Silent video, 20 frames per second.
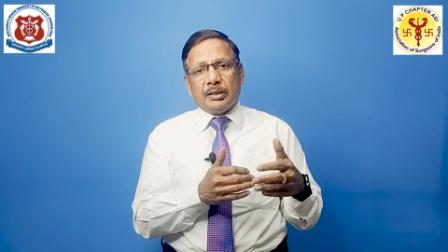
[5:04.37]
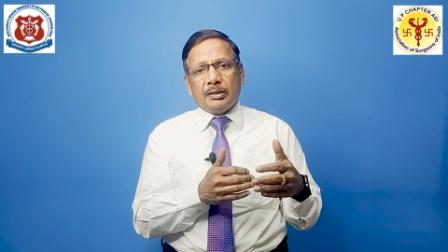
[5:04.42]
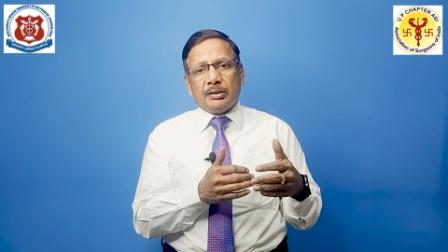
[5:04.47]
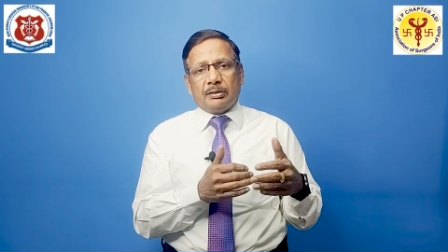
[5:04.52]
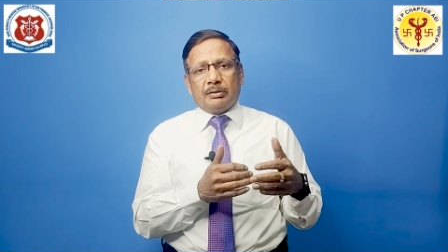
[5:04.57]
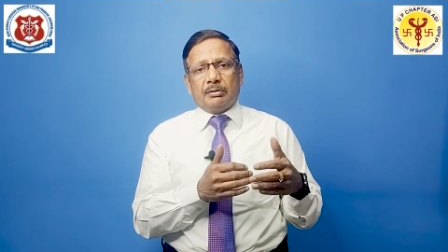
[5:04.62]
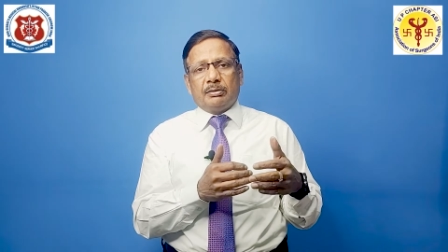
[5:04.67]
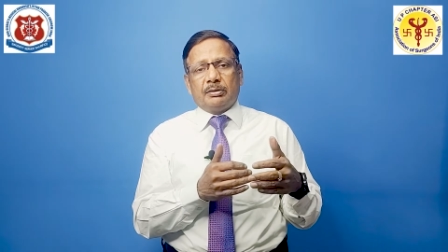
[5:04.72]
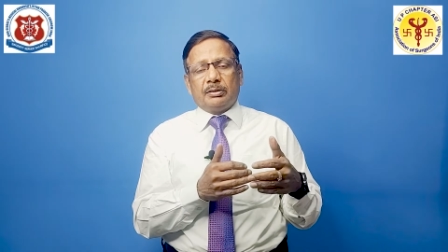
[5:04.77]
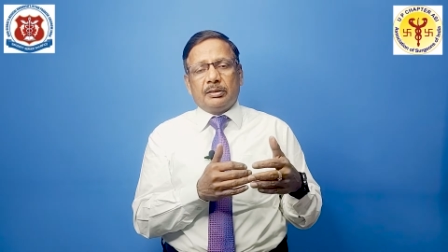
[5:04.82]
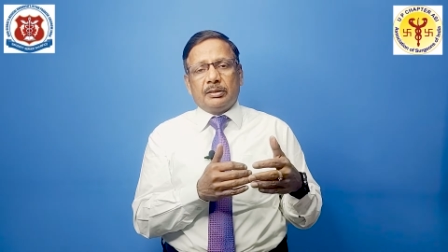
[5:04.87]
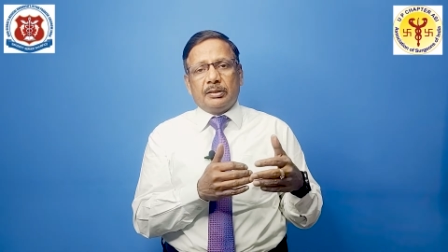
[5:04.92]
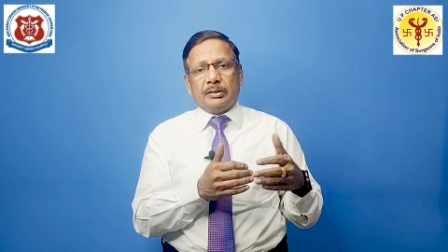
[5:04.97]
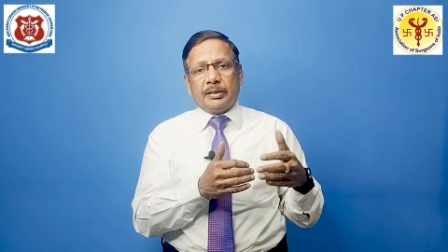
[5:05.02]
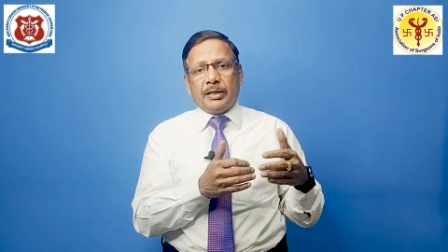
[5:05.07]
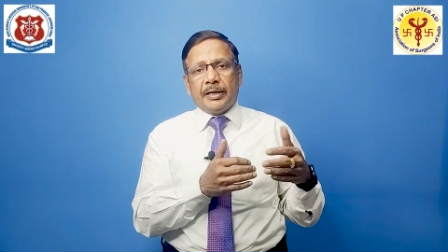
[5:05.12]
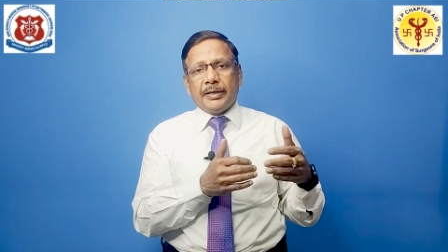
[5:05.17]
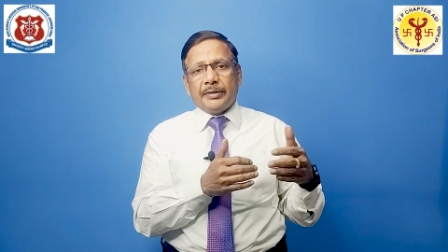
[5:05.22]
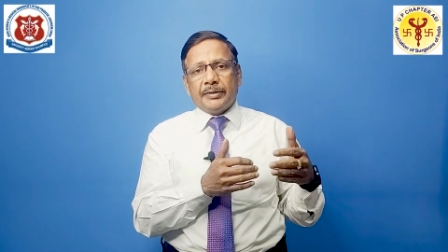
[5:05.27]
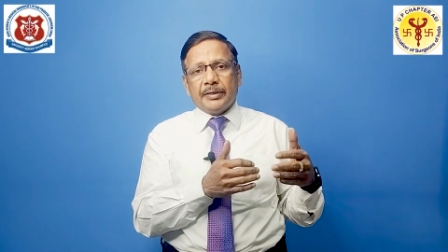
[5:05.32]
dull,
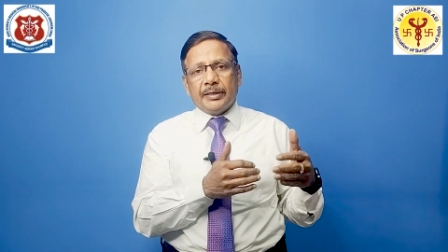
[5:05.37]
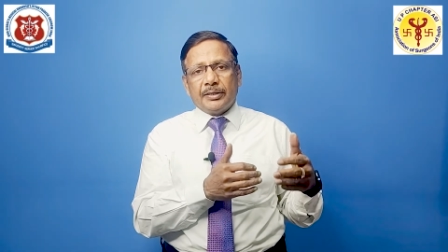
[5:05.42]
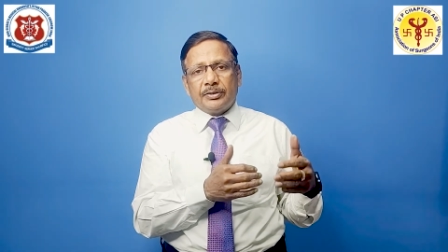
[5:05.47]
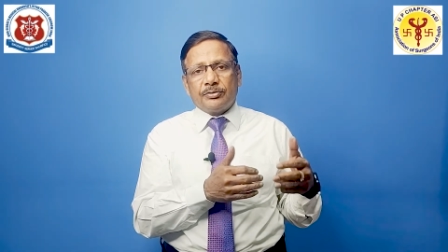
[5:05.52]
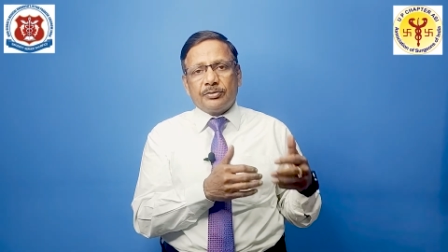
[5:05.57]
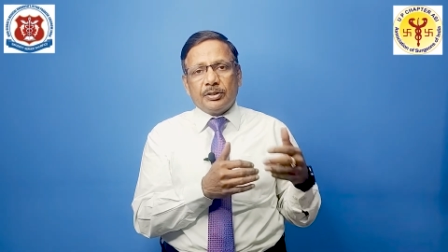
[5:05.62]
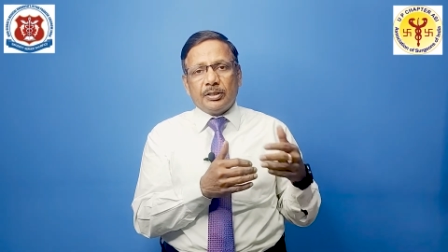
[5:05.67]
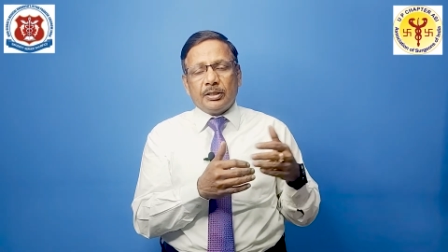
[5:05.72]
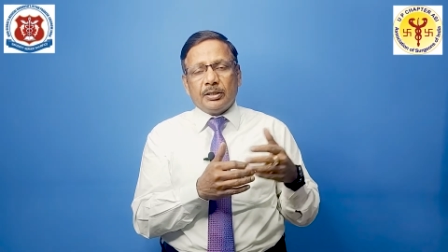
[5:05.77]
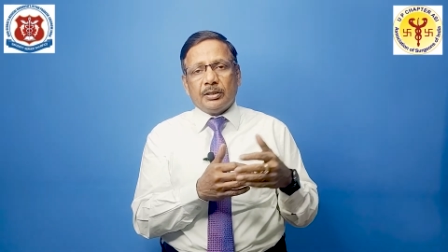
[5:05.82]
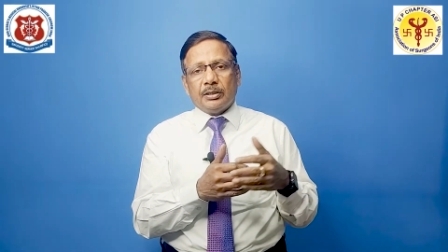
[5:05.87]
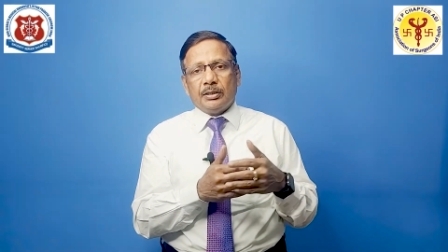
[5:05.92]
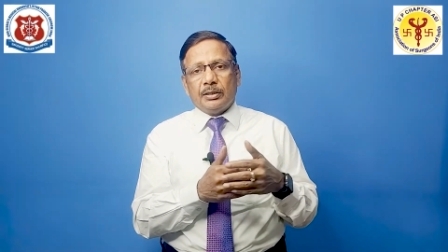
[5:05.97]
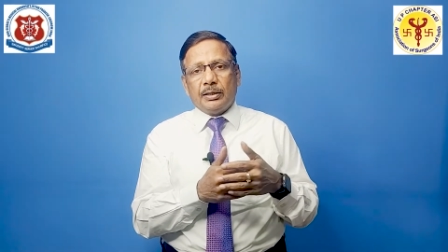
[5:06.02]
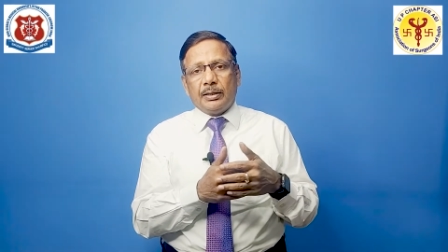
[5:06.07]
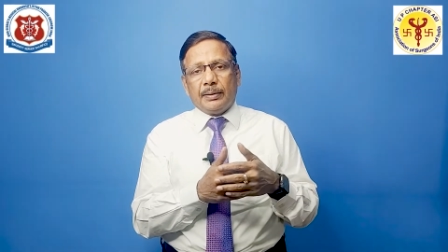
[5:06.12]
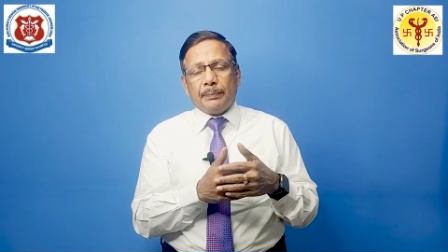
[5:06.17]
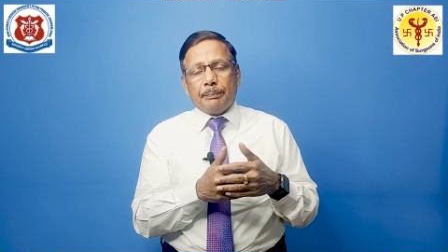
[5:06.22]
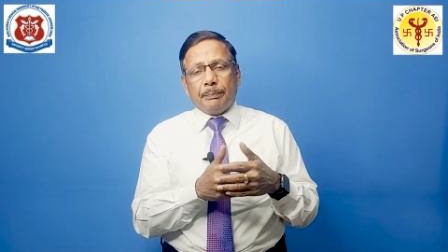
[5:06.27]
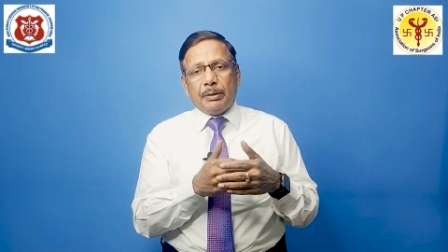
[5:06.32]
like Dead Sea,
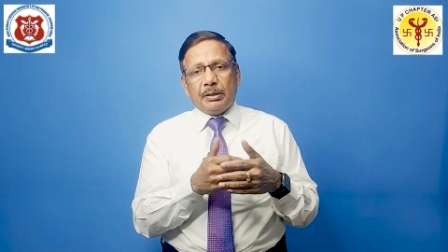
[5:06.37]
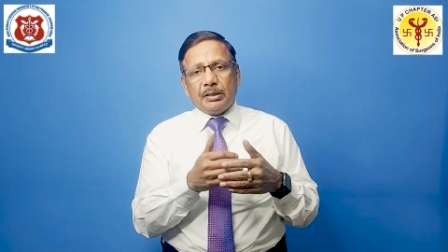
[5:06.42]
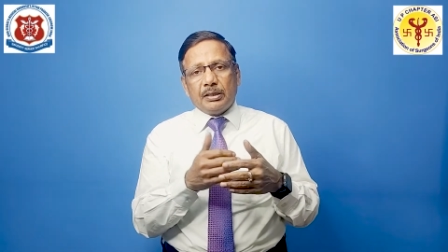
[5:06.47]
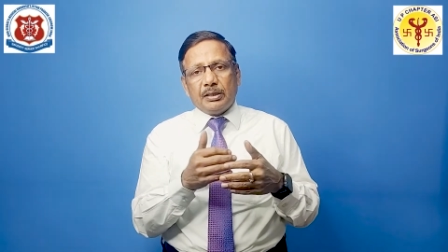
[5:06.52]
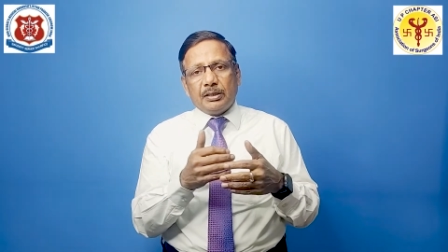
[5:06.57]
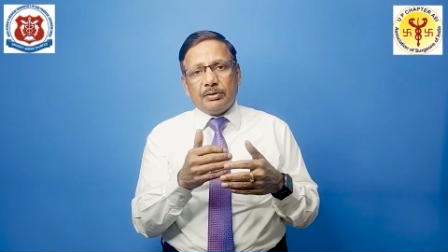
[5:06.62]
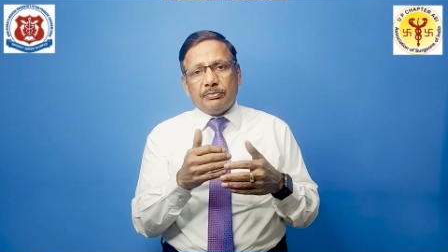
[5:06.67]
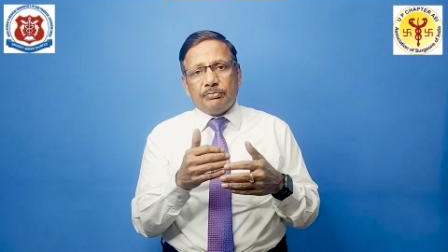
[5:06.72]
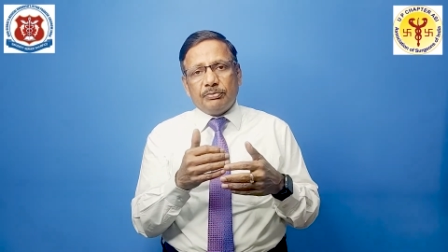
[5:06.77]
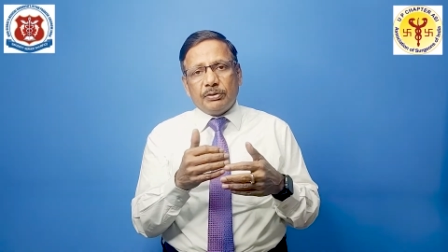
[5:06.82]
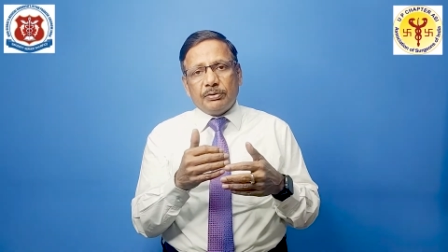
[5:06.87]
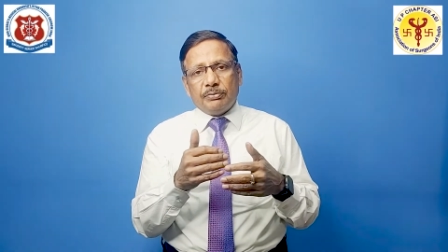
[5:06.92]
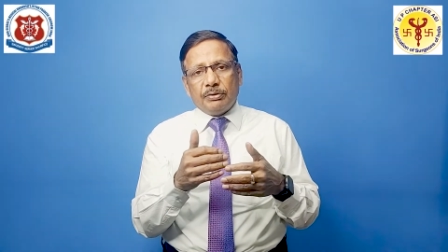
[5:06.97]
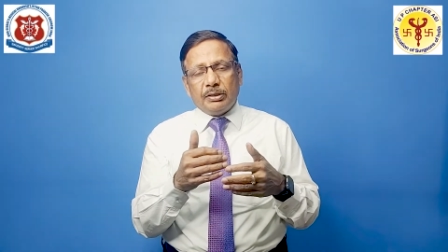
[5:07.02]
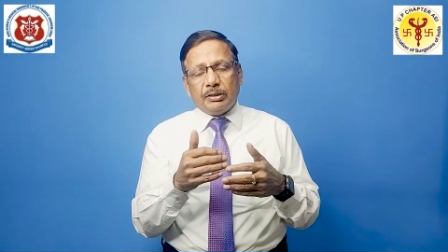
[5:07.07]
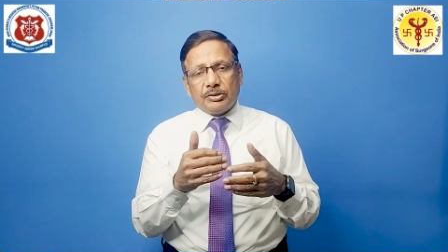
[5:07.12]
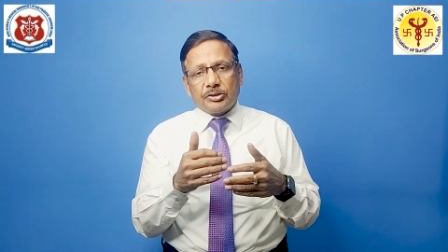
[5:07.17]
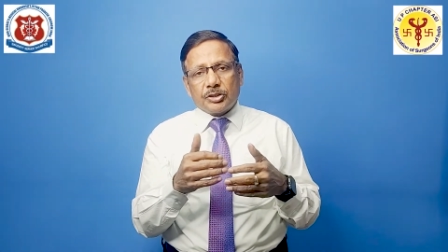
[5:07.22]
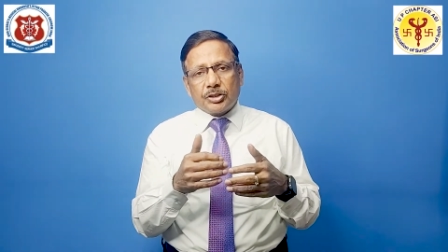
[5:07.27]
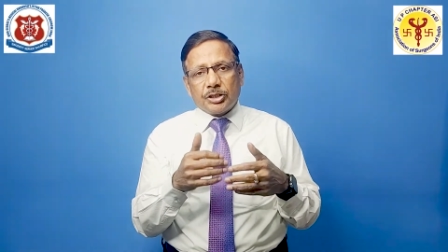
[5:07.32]
but if we
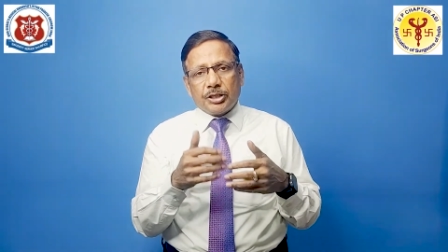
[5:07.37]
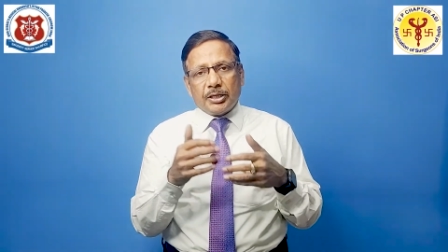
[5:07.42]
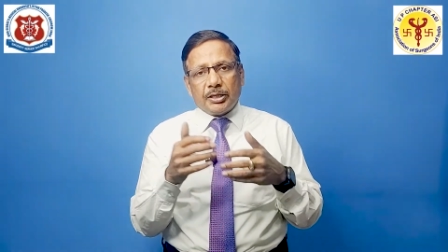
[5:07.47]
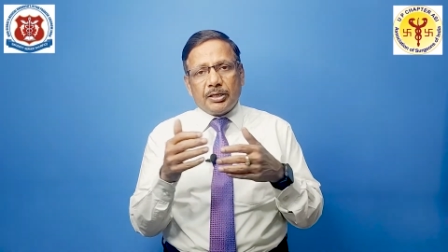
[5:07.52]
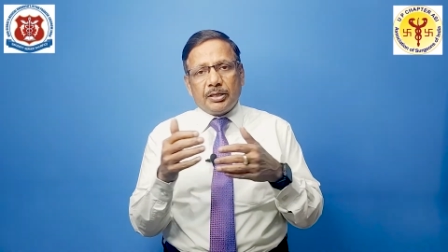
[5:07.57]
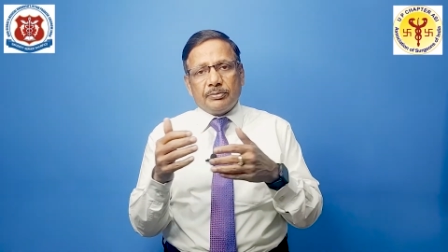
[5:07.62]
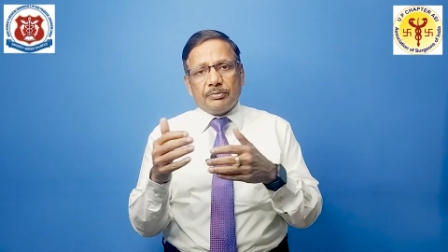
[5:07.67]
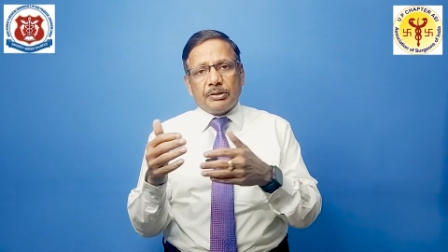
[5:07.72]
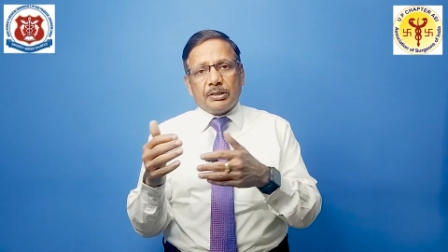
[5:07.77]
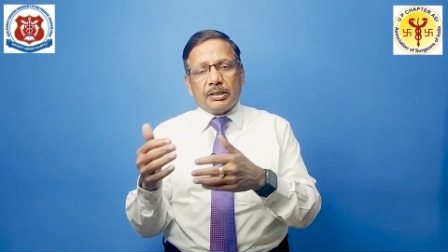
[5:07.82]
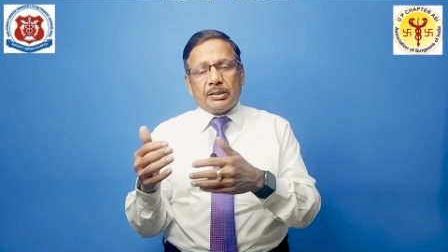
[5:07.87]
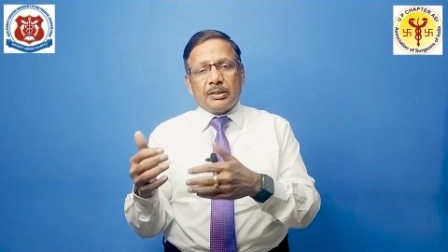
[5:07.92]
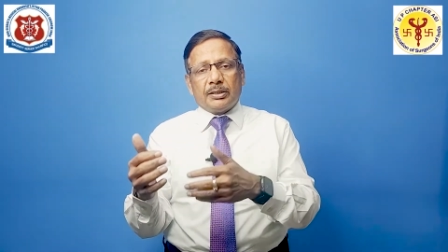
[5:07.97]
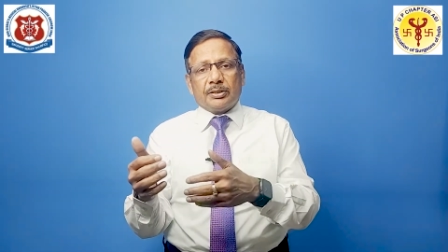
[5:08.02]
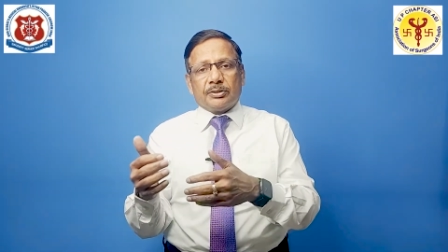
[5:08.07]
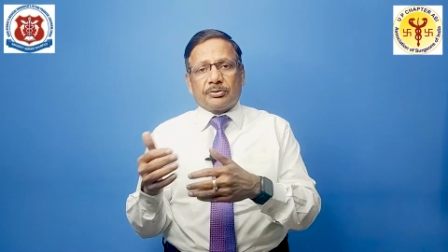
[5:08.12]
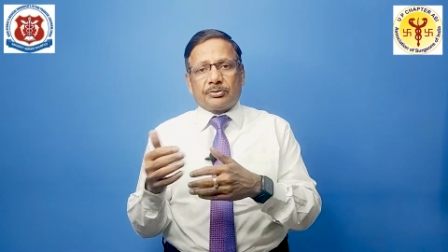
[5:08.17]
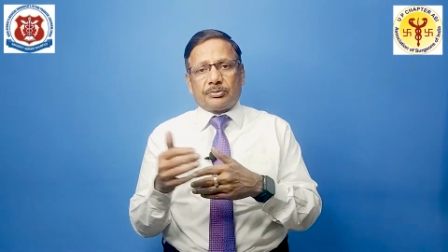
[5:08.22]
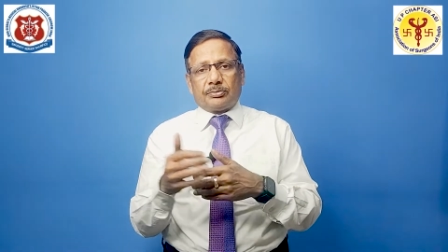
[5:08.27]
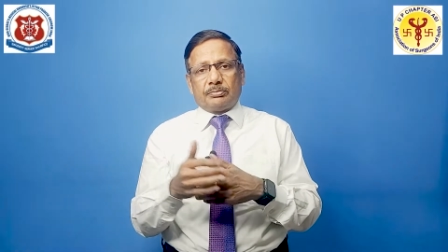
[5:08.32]
will share it with
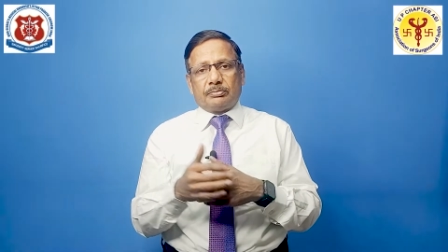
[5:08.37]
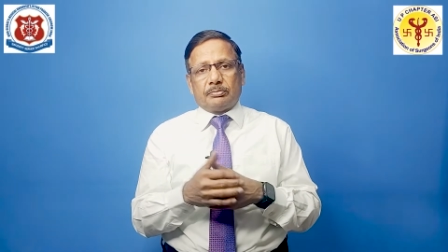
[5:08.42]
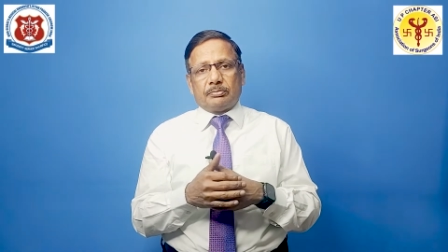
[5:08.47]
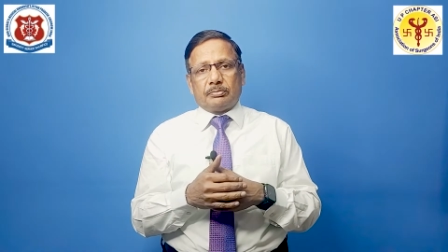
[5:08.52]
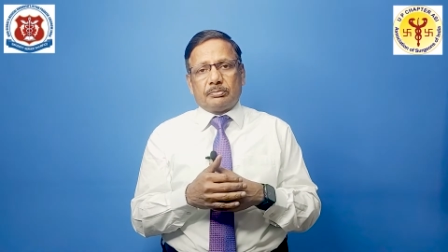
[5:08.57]
others,